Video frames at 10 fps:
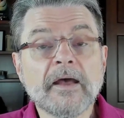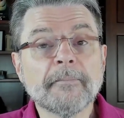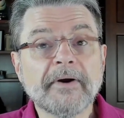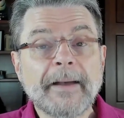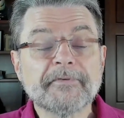
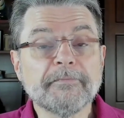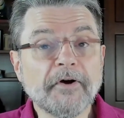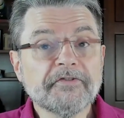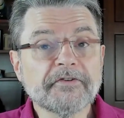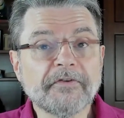Perhaps
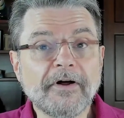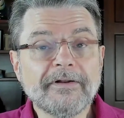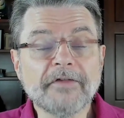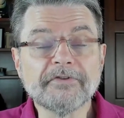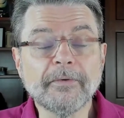most of
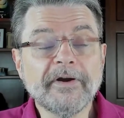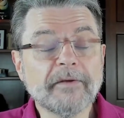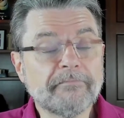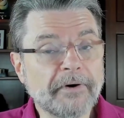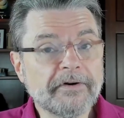all, I'll throw in
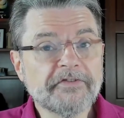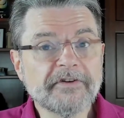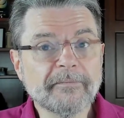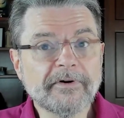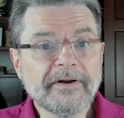a bonus
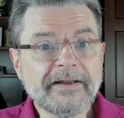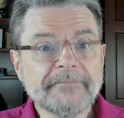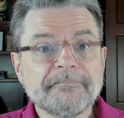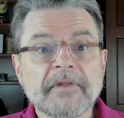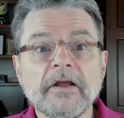number
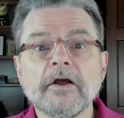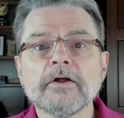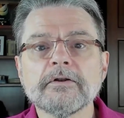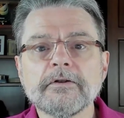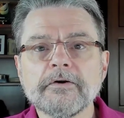eight.
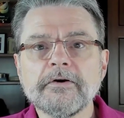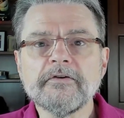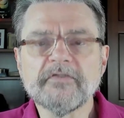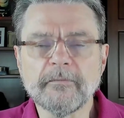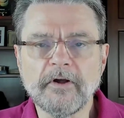
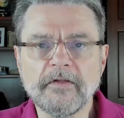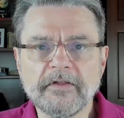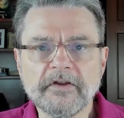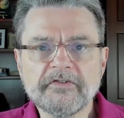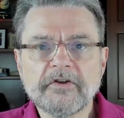Learn from all
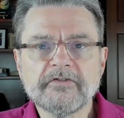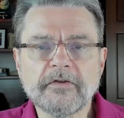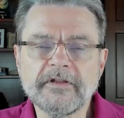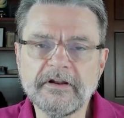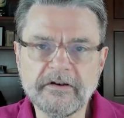this
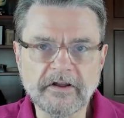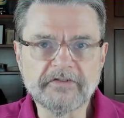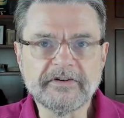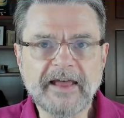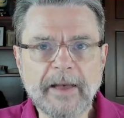so that it
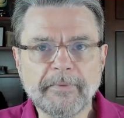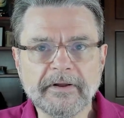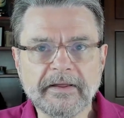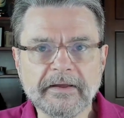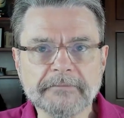doesn't happen
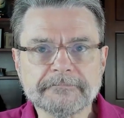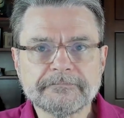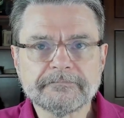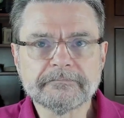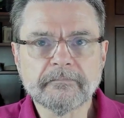again.
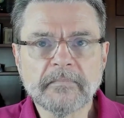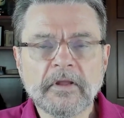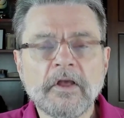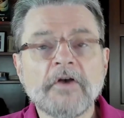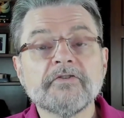
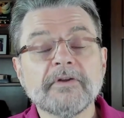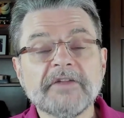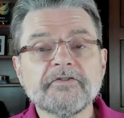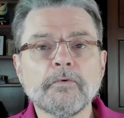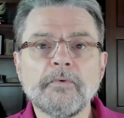So
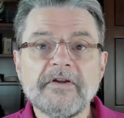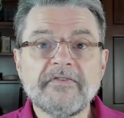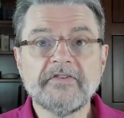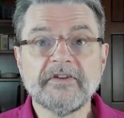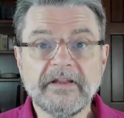let's
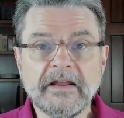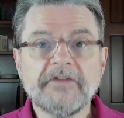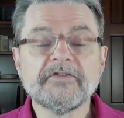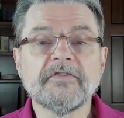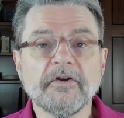revisit
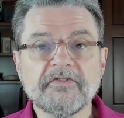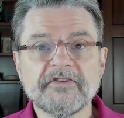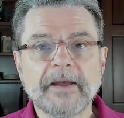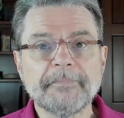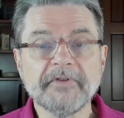each of those
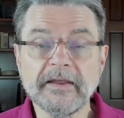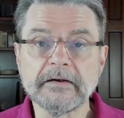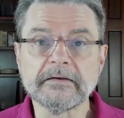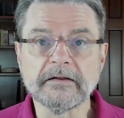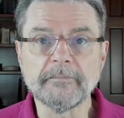steps in
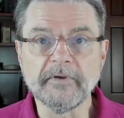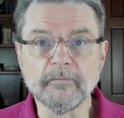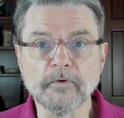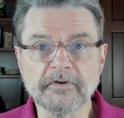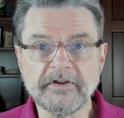a little bit
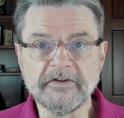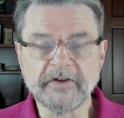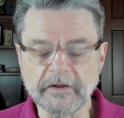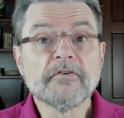more detail.